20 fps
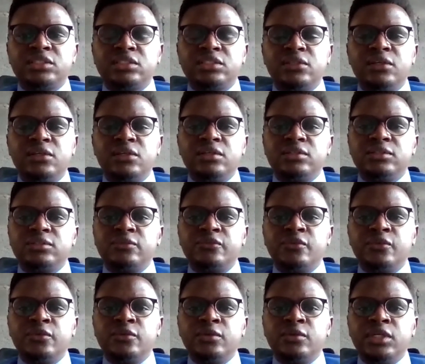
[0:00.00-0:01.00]
So for
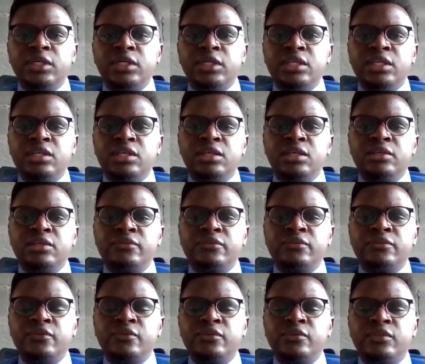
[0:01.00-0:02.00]
the
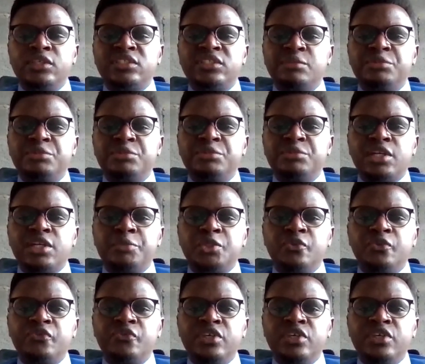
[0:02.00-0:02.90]
subscription fees,